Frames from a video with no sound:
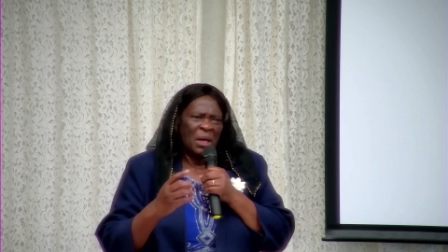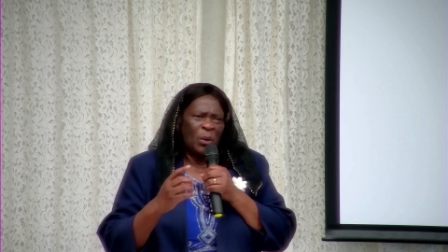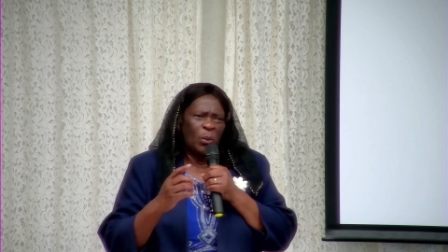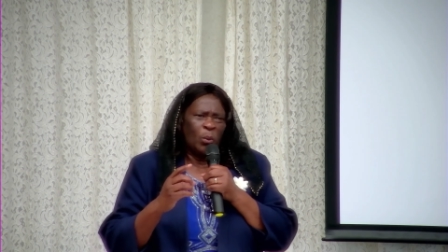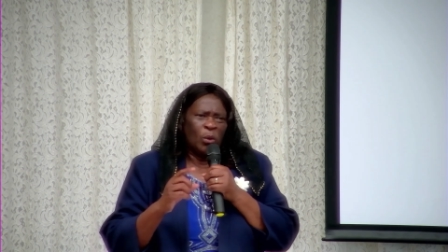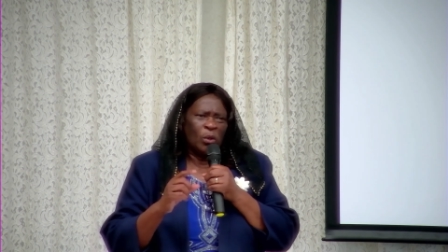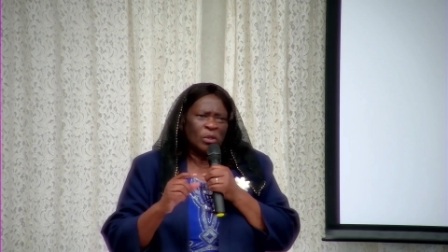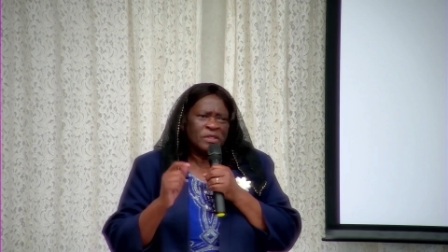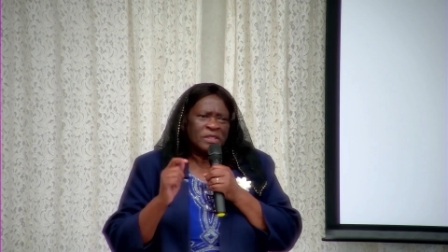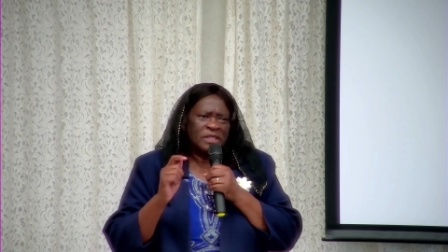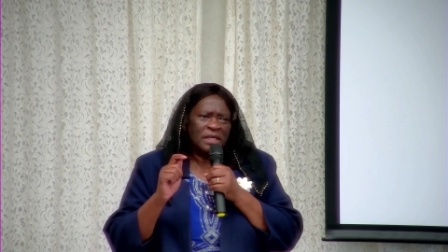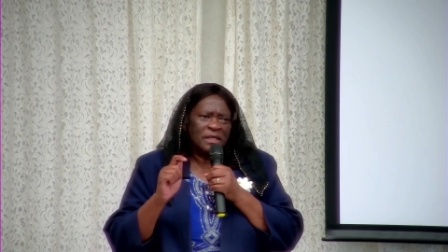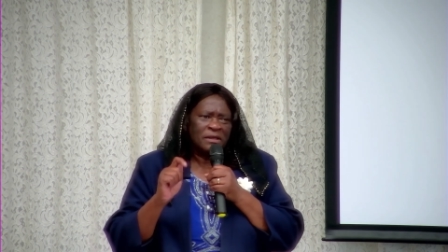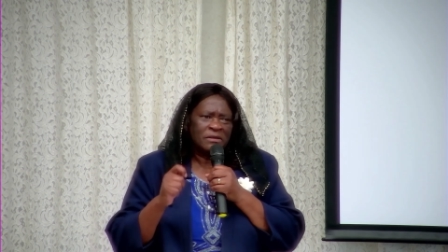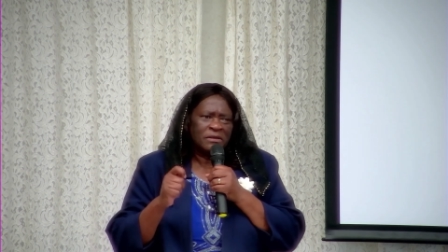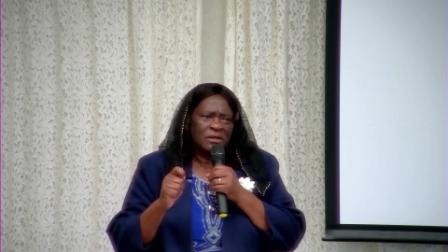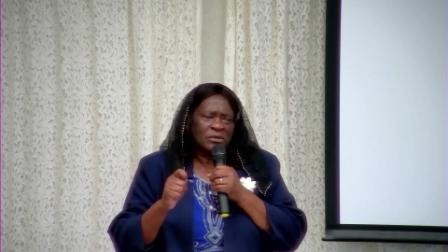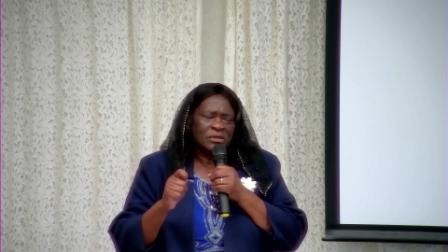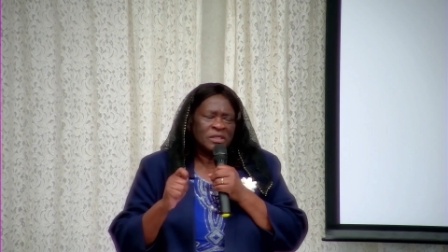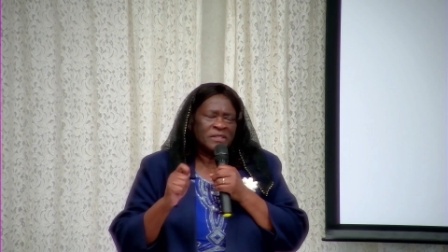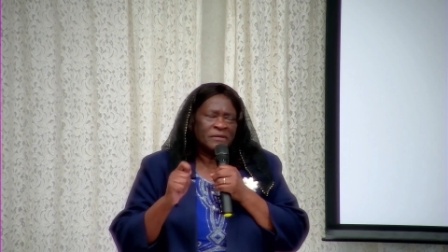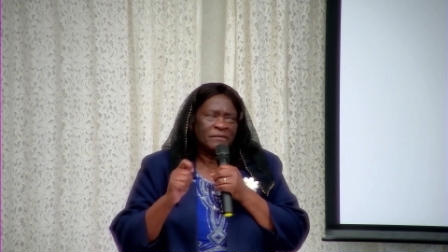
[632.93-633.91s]
wanting
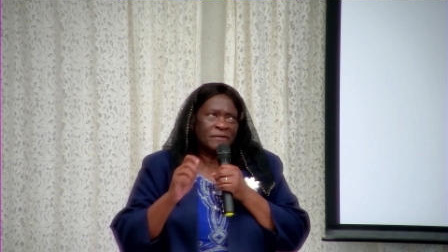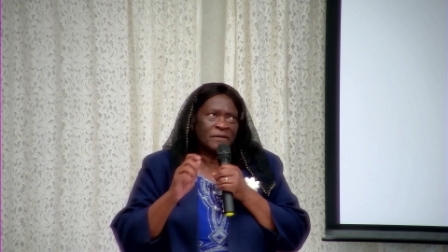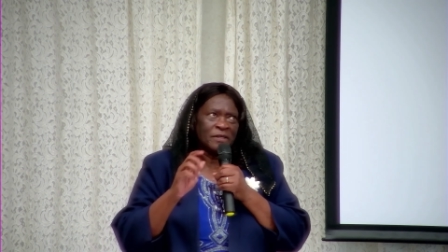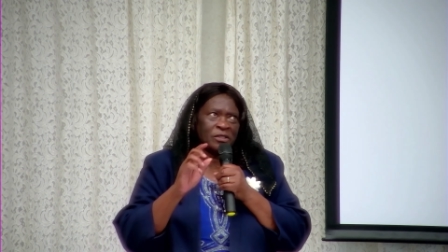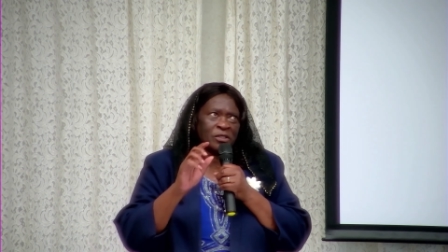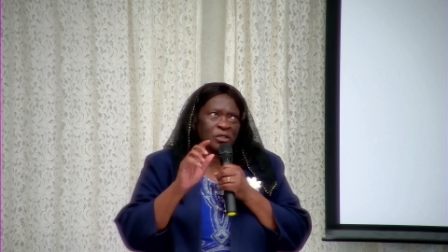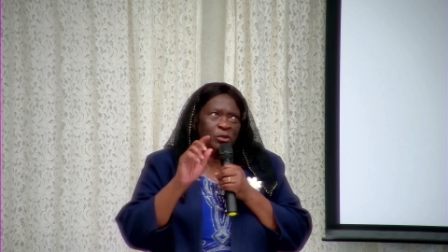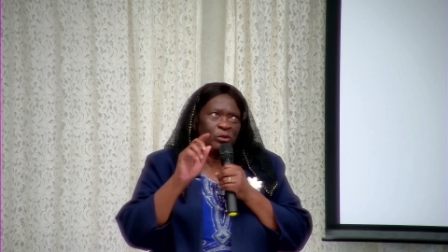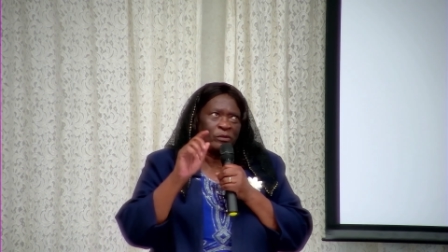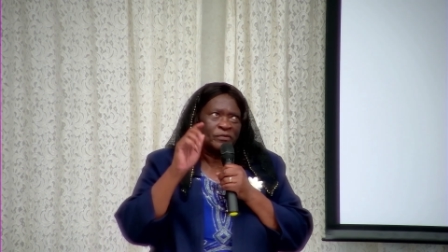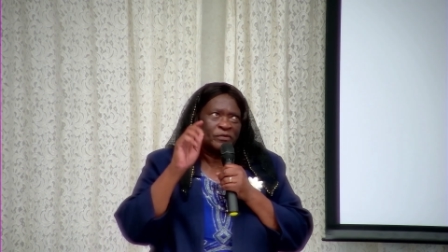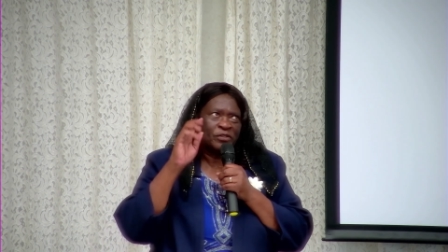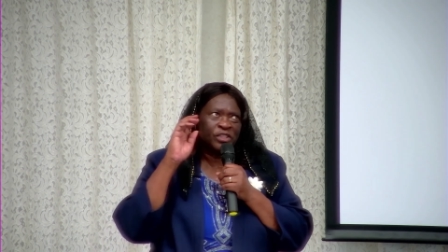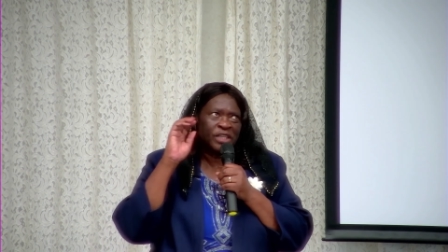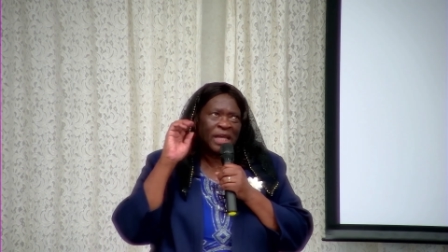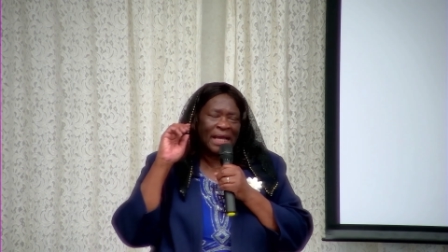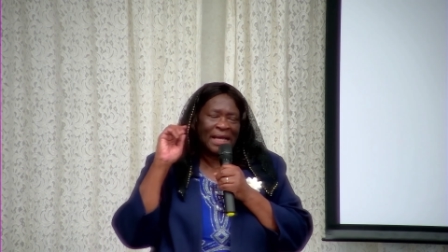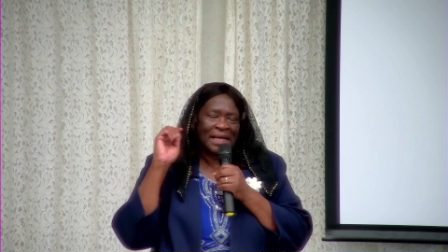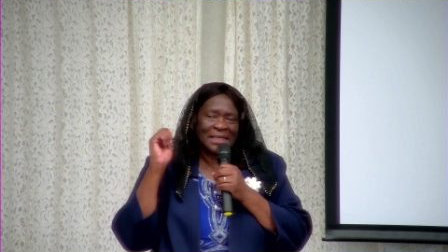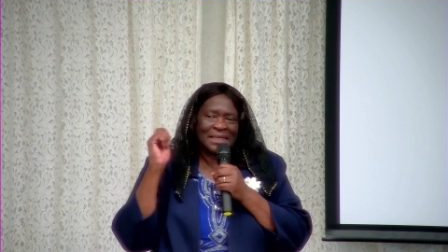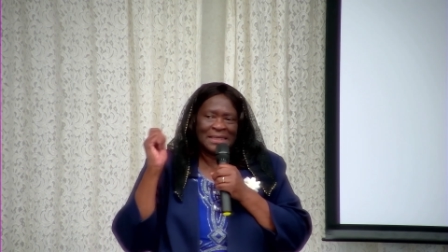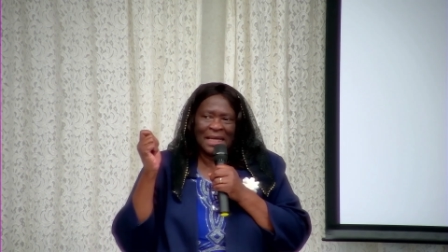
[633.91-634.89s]
those of us who have
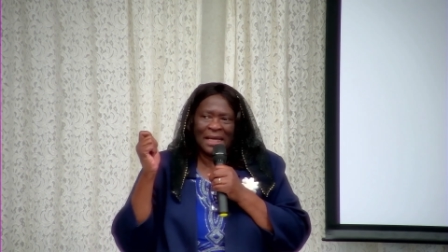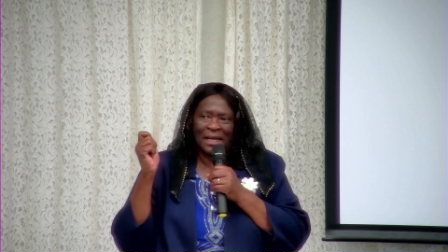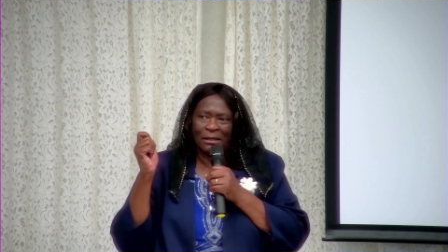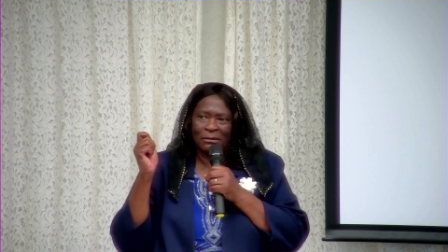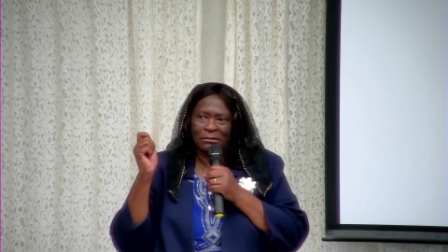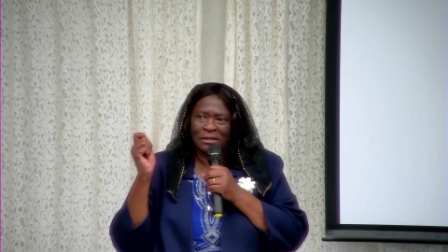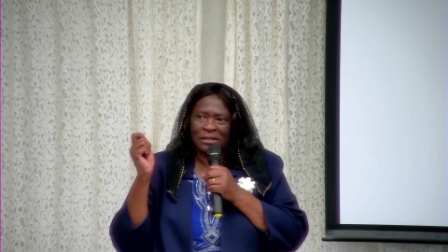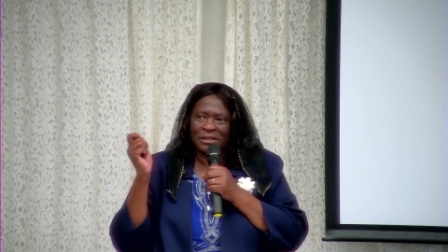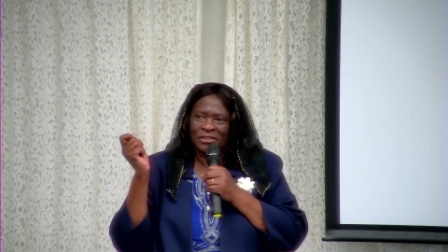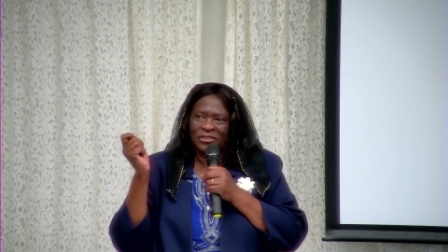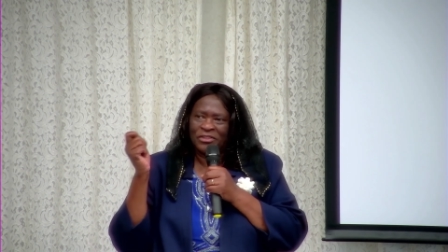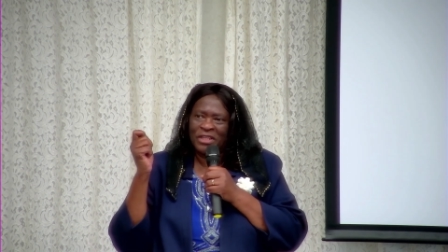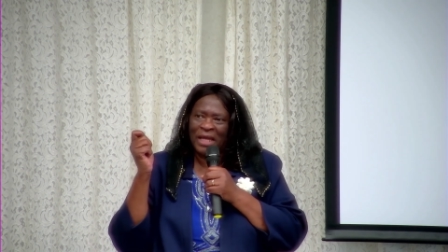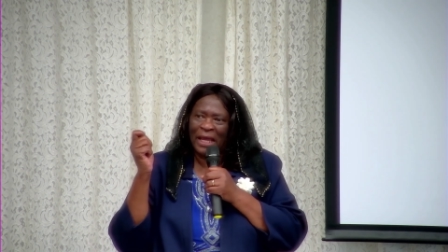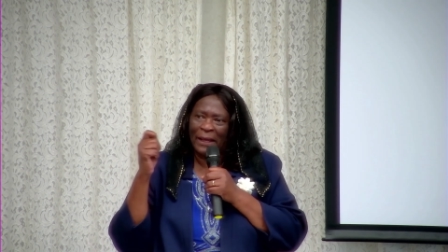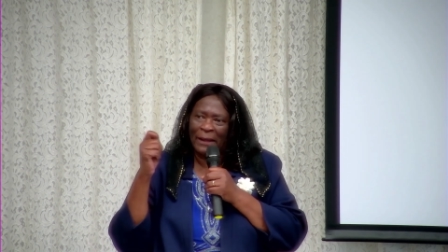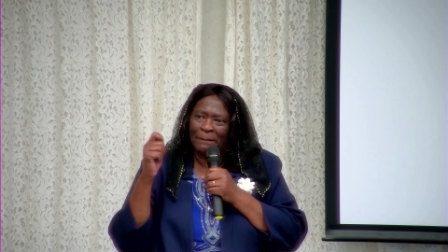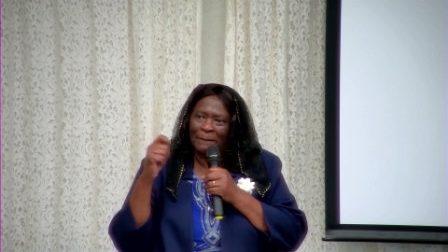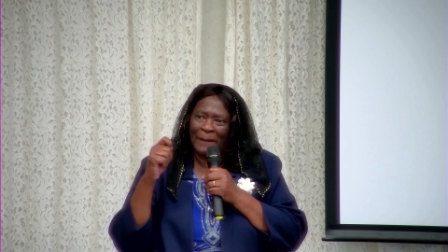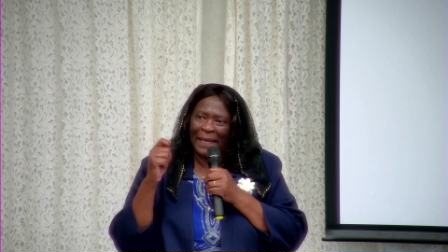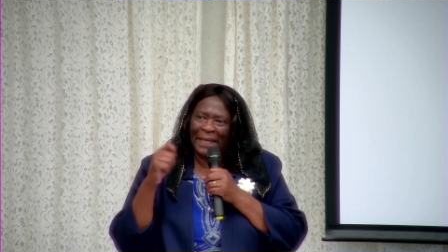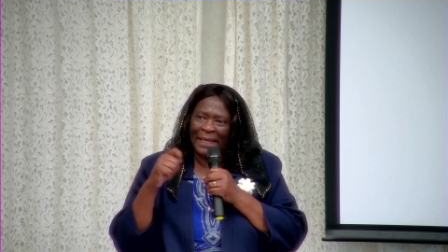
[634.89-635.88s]
checked out to check
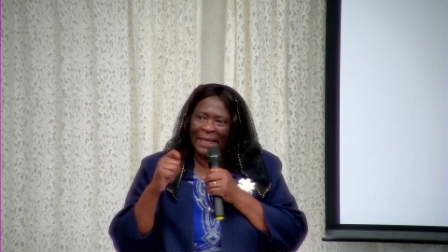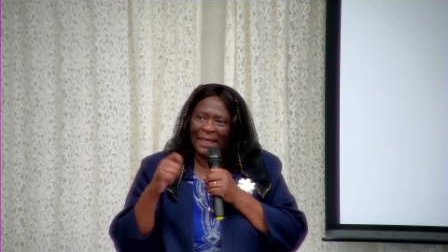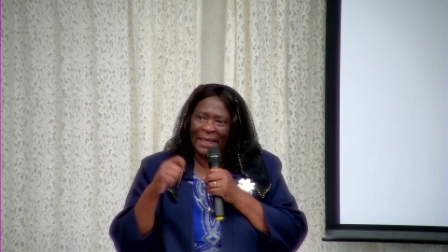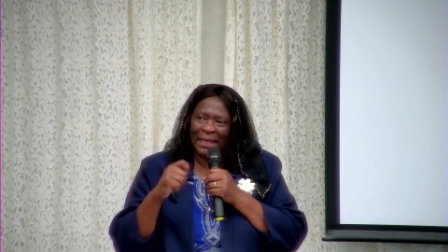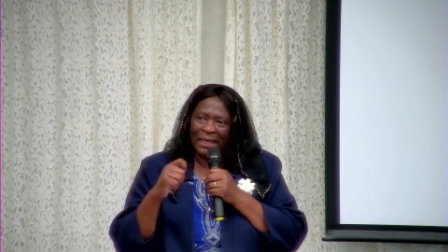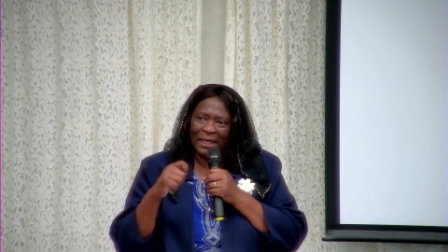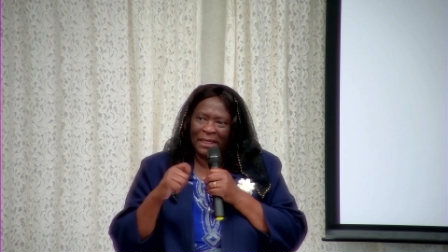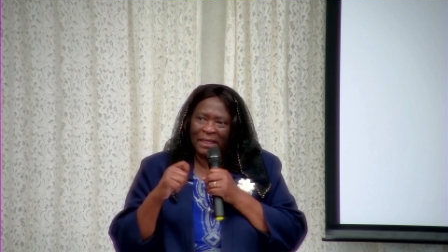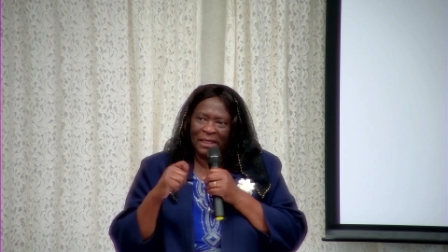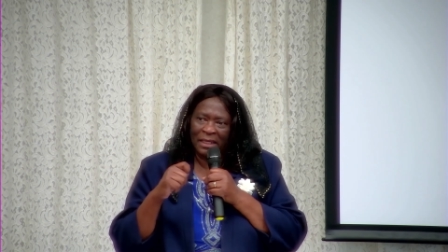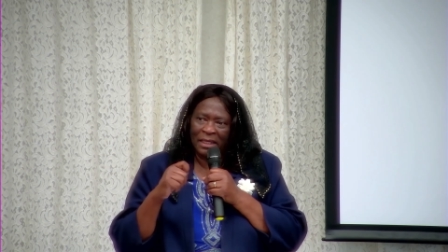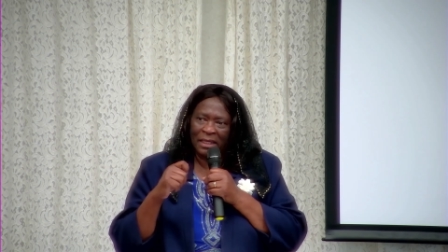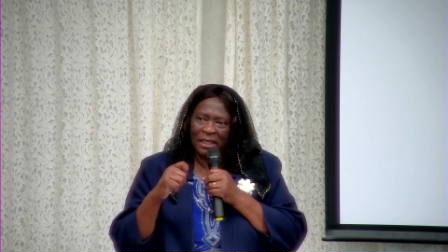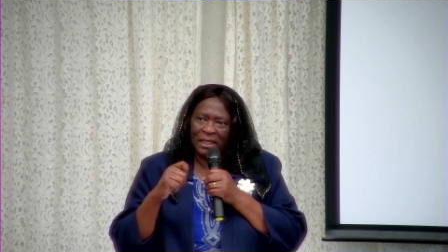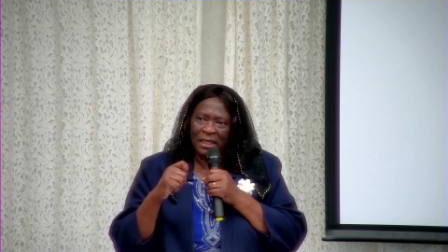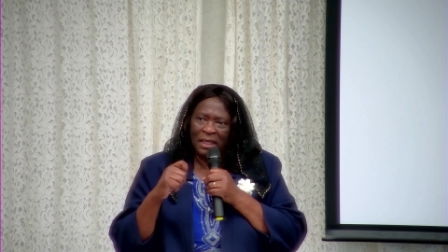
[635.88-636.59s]
back in